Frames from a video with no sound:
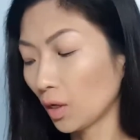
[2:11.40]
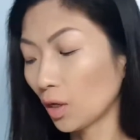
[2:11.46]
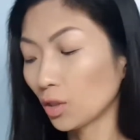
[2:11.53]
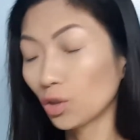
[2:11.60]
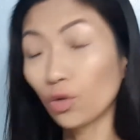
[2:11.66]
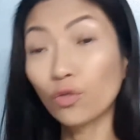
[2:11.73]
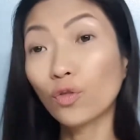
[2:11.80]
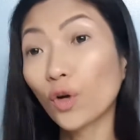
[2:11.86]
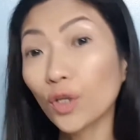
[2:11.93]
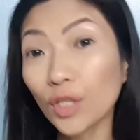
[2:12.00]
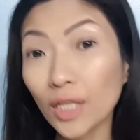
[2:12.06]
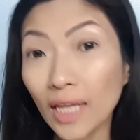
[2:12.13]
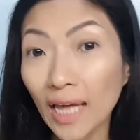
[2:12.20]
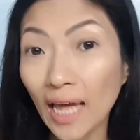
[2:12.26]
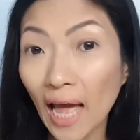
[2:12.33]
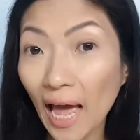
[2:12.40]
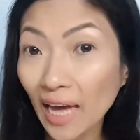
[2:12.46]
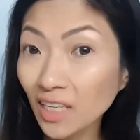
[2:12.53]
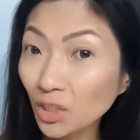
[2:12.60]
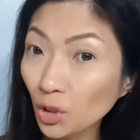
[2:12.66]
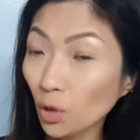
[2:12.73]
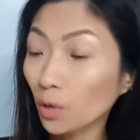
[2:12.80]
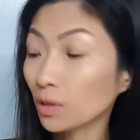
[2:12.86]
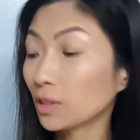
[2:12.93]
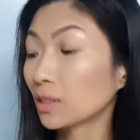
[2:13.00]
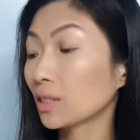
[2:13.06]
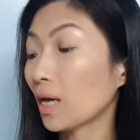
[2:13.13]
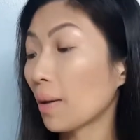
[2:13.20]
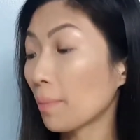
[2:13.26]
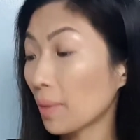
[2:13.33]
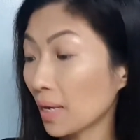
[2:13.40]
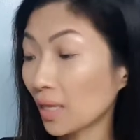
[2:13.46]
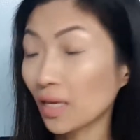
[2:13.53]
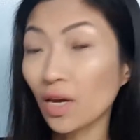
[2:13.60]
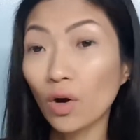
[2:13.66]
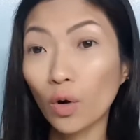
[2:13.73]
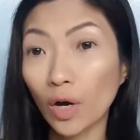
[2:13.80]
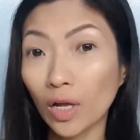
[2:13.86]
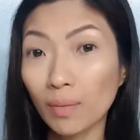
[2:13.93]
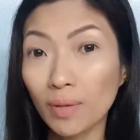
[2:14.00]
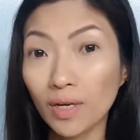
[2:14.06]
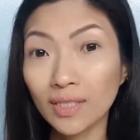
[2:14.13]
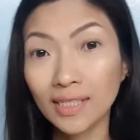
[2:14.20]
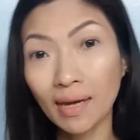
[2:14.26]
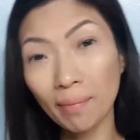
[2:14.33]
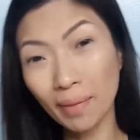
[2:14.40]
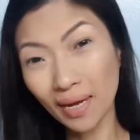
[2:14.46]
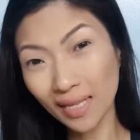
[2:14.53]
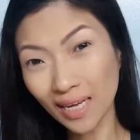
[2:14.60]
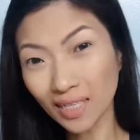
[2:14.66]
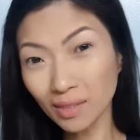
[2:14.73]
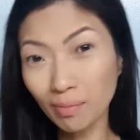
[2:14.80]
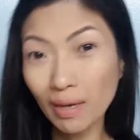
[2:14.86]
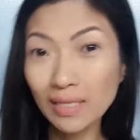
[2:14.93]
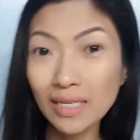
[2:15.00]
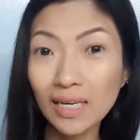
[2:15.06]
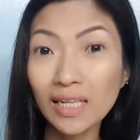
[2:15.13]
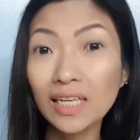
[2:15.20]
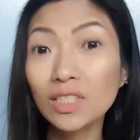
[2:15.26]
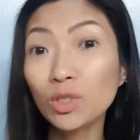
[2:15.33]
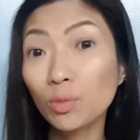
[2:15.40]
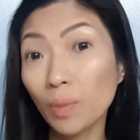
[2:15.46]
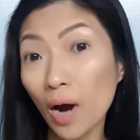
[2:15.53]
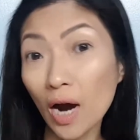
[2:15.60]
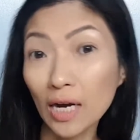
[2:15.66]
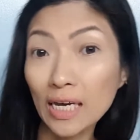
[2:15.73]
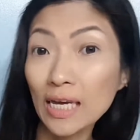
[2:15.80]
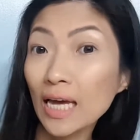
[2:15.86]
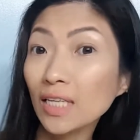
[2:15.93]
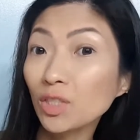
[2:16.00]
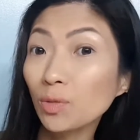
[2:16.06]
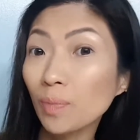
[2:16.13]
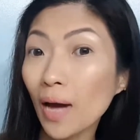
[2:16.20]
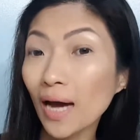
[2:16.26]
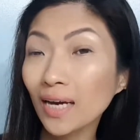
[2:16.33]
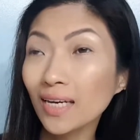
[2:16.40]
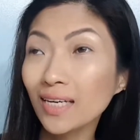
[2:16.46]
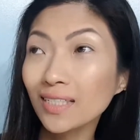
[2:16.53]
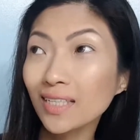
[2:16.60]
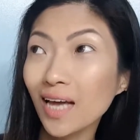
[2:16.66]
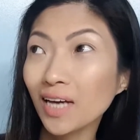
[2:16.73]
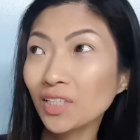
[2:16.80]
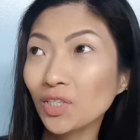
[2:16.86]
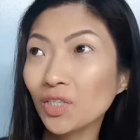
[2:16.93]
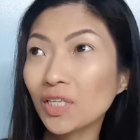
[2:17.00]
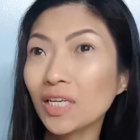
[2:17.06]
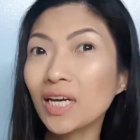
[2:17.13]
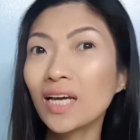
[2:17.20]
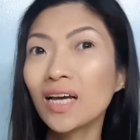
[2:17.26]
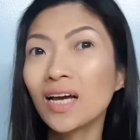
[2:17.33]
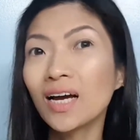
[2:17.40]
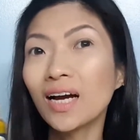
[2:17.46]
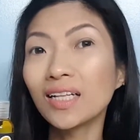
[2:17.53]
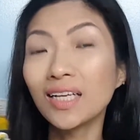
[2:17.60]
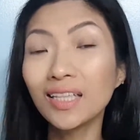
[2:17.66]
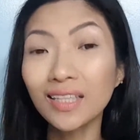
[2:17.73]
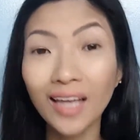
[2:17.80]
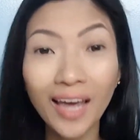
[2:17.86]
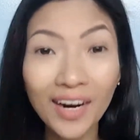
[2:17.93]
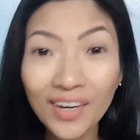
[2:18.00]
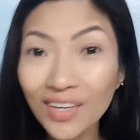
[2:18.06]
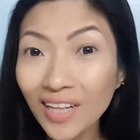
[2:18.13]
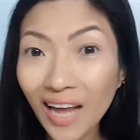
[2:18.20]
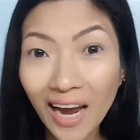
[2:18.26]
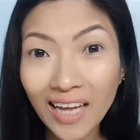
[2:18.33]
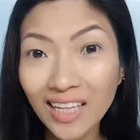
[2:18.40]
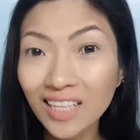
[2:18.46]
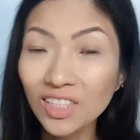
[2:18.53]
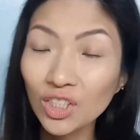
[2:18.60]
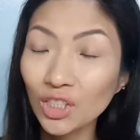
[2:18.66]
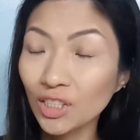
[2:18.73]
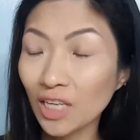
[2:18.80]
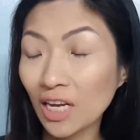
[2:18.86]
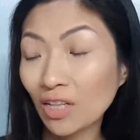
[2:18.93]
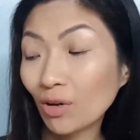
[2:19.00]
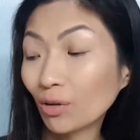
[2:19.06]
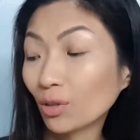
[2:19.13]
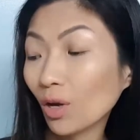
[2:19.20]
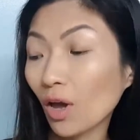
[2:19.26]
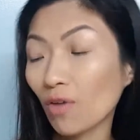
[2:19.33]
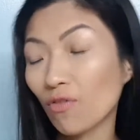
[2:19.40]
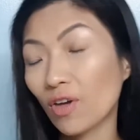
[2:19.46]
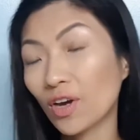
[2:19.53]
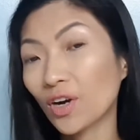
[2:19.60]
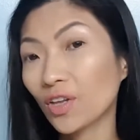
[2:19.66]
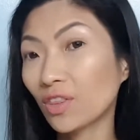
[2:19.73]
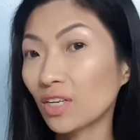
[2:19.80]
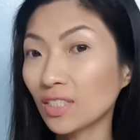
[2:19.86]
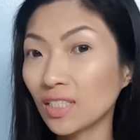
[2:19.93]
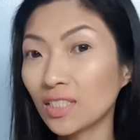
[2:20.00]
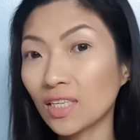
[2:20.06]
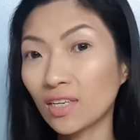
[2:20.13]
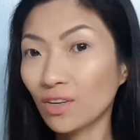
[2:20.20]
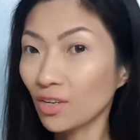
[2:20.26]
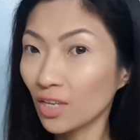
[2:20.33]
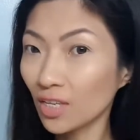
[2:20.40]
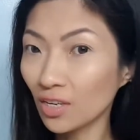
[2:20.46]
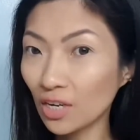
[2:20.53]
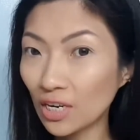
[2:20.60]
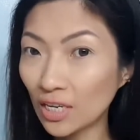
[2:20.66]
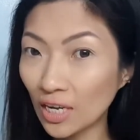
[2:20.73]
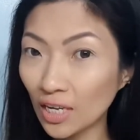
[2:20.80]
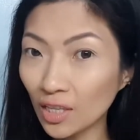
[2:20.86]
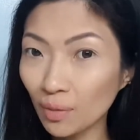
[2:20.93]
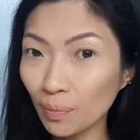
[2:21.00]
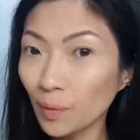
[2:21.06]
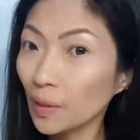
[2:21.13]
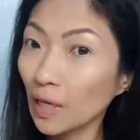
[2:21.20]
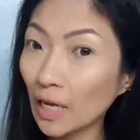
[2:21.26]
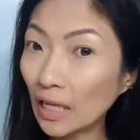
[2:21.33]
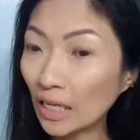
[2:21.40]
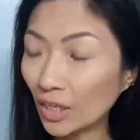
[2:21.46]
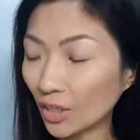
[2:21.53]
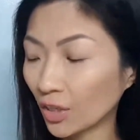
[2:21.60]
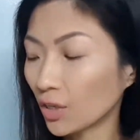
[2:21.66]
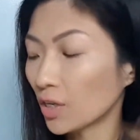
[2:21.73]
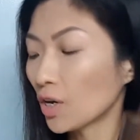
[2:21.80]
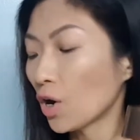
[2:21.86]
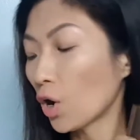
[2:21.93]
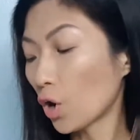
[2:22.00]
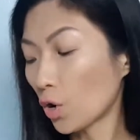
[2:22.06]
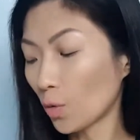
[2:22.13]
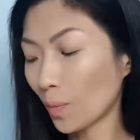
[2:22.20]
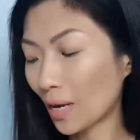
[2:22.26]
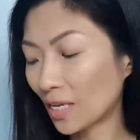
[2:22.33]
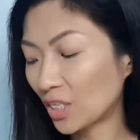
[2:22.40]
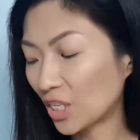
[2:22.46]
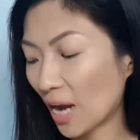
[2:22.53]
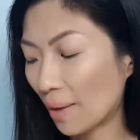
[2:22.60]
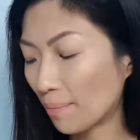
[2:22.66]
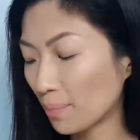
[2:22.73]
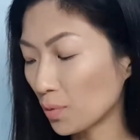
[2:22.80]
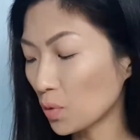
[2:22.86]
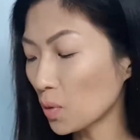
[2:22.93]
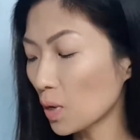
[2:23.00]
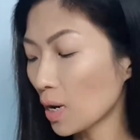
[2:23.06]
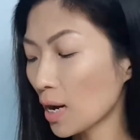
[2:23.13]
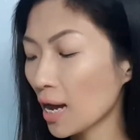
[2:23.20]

So for today, I chose camellia oil because camellia is basically tsubaki, and tsubaki is actually an entire line in Shiseido. So I figured this is a good ingredient to put in your homemade shampoo.